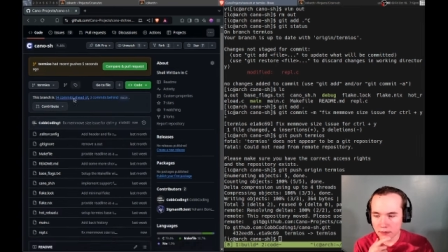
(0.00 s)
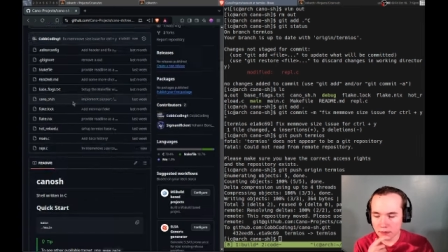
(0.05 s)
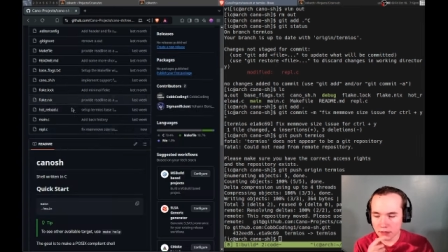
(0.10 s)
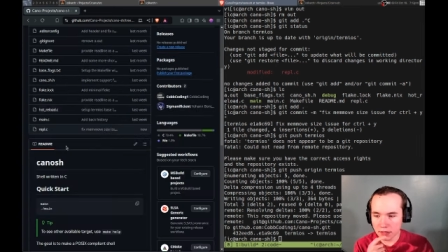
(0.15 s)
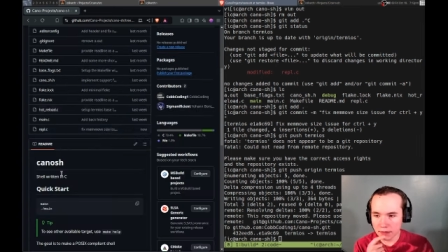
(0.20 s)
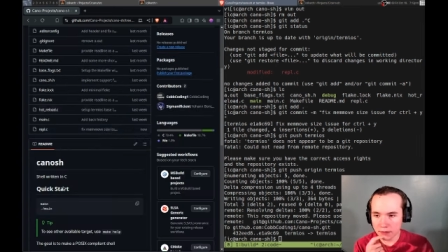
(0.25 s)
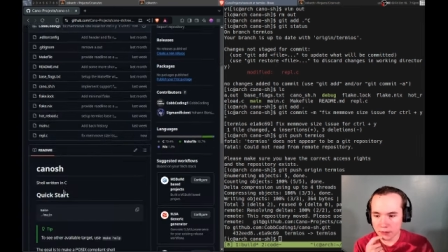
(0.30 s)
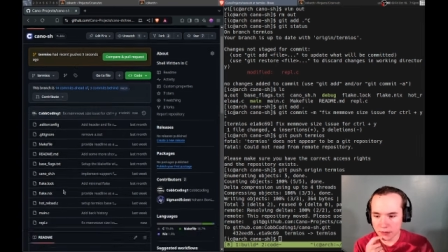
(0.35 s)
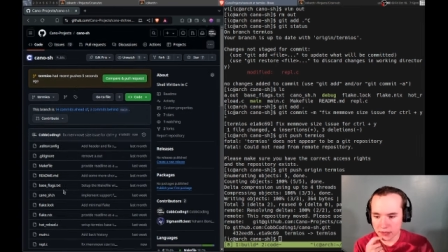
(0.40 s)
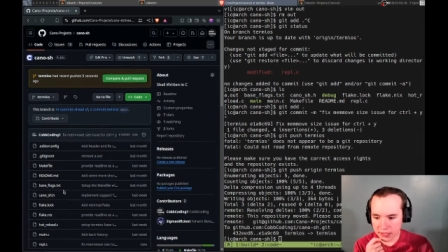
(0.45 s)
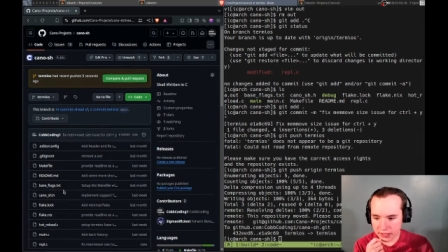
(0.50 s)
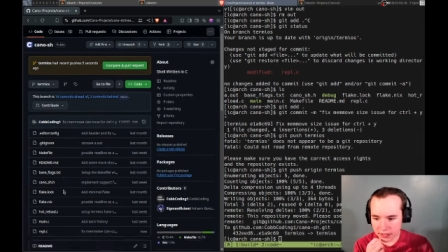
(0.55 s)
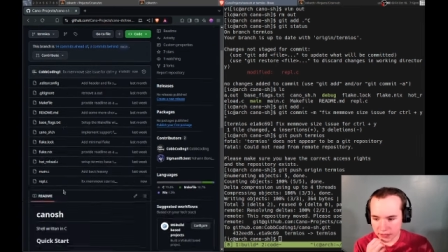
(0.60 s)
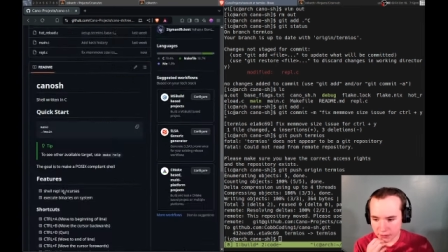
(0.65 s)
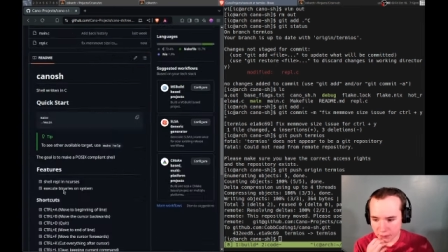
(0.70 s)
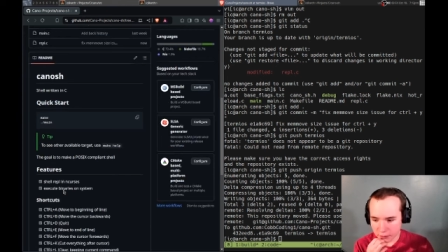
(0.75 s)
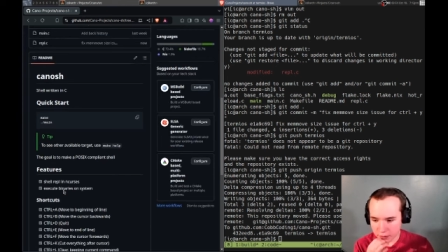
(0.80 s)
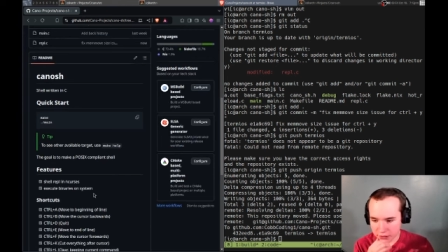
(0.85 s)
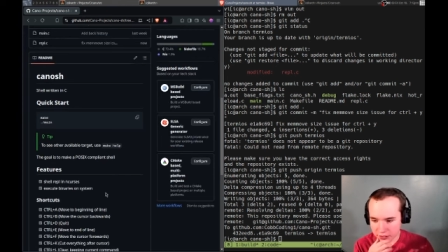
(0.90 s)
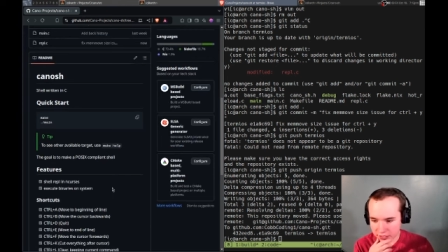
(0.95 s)
though it's in the other
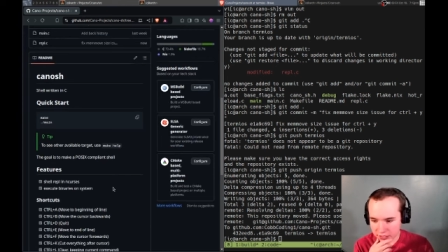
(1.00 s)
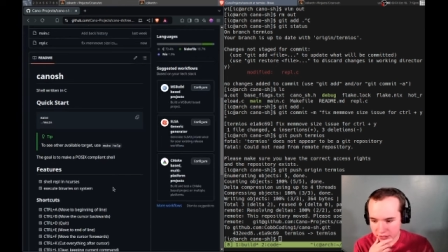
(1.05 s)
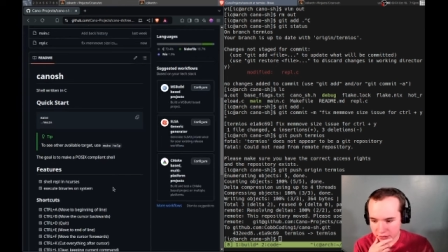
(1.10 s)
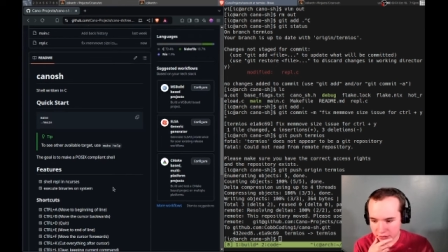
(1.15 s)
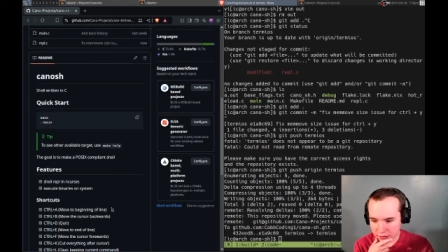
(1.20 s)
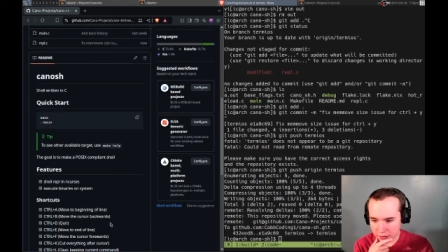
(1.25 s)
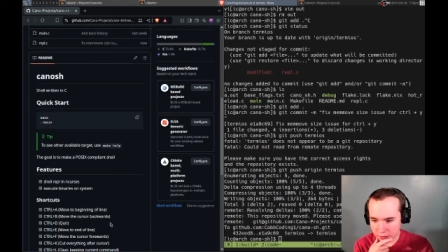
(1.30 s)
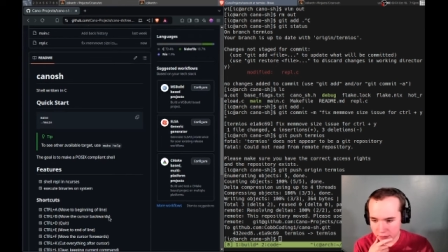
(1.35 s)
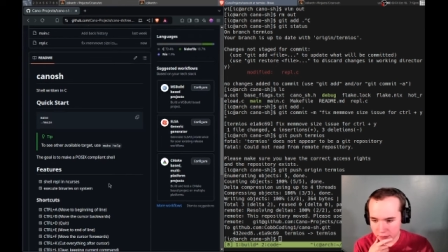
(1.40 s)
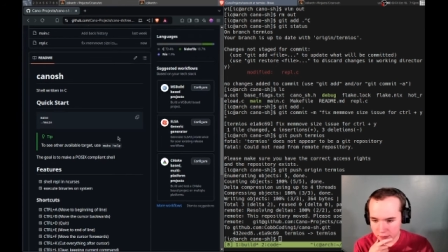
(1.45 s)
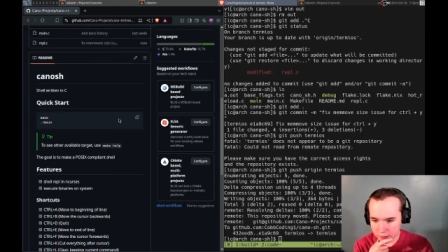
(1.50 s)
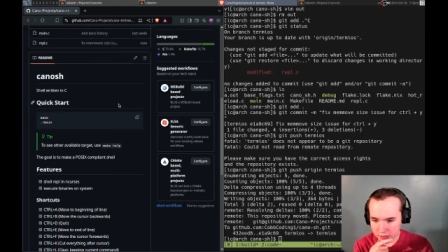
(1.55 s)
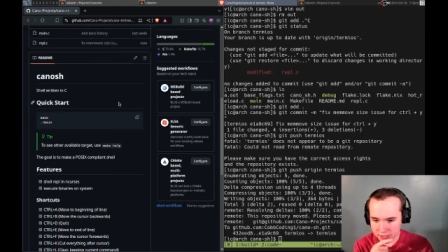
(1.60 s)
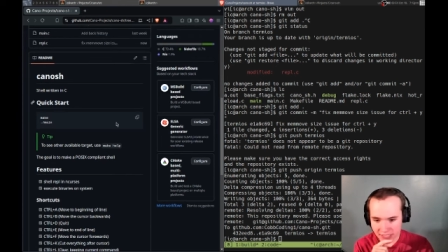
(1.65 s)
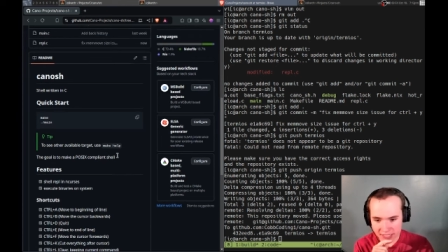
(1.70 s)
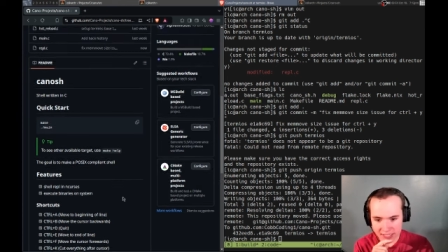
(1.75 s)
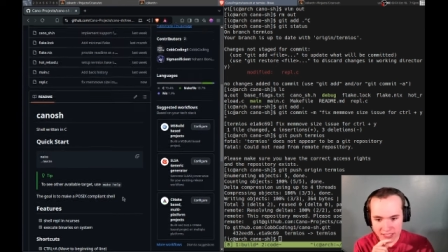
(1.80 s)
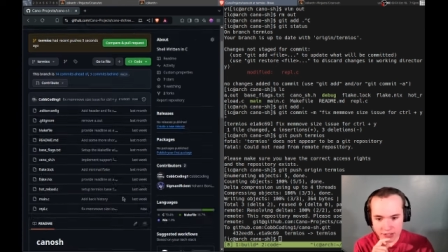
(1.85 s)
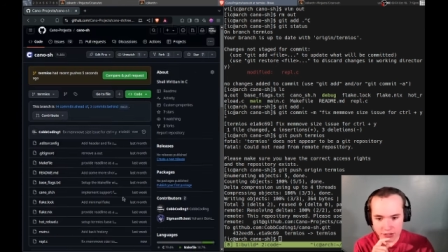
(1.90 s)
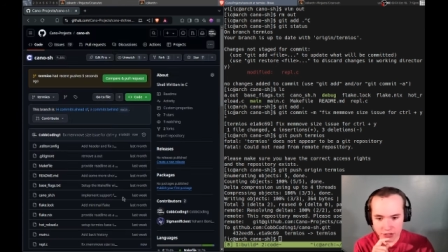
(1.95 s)
ones. That's good. Because I
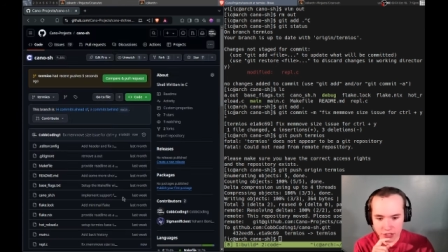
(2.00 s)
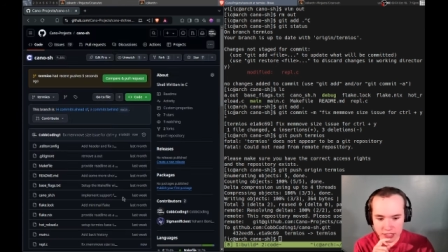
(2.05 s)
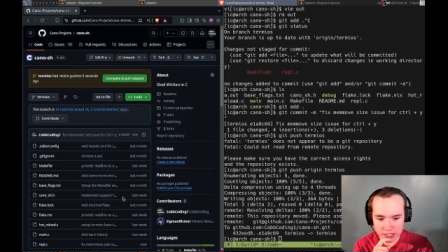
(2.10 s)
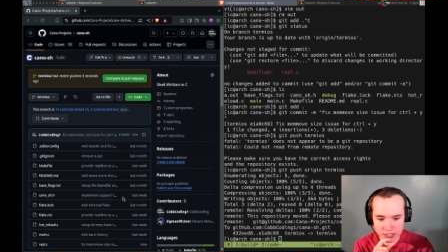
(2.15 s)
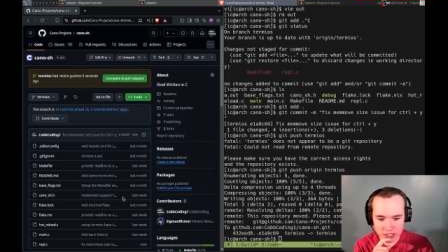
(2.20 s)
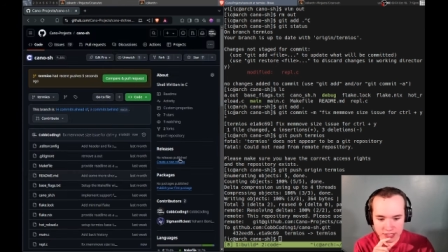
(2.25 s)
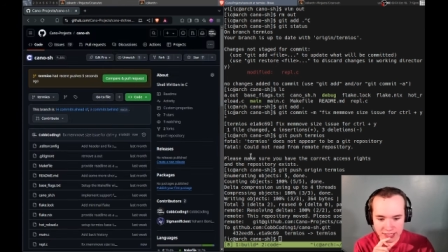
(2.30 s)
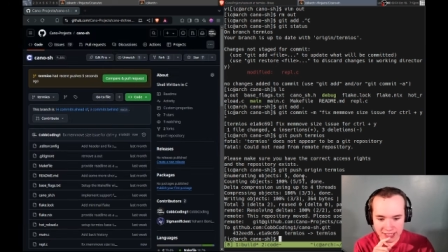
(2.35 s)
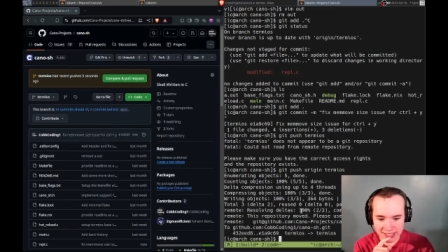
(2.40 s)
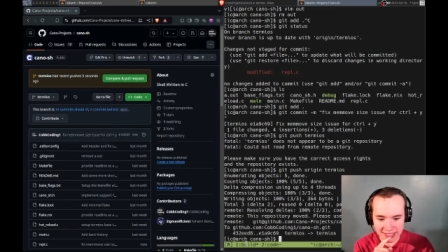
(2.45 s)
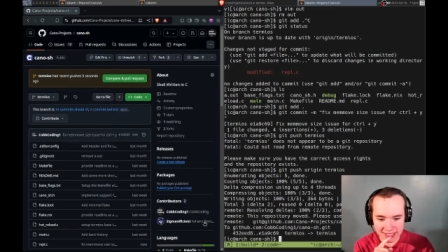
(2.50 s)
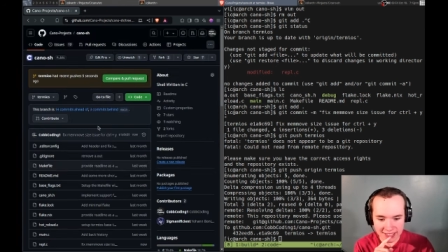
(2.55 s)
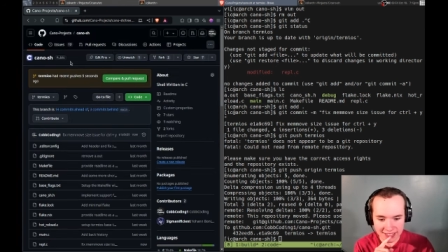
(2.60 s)
didn't change the...